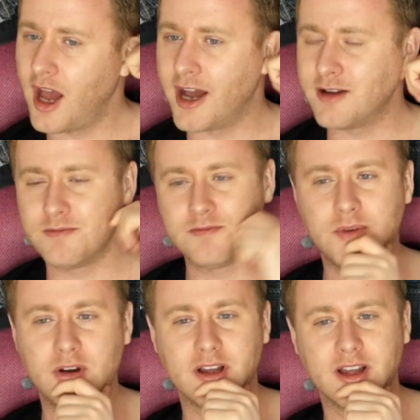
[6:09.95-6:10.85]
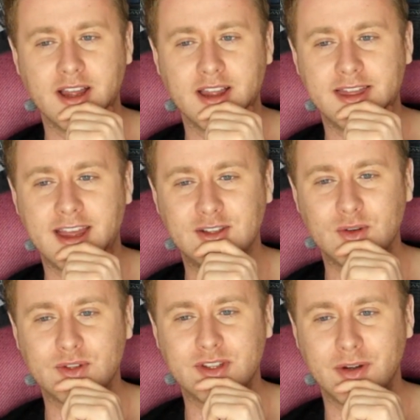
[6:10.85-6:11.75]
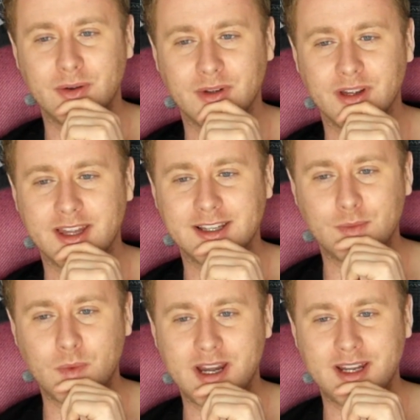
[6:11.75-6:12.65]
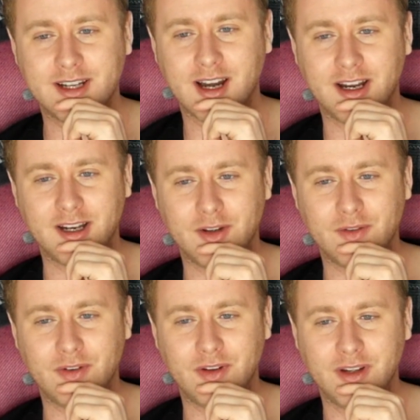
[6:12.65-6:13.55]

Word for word: um, but there's also this weird kind of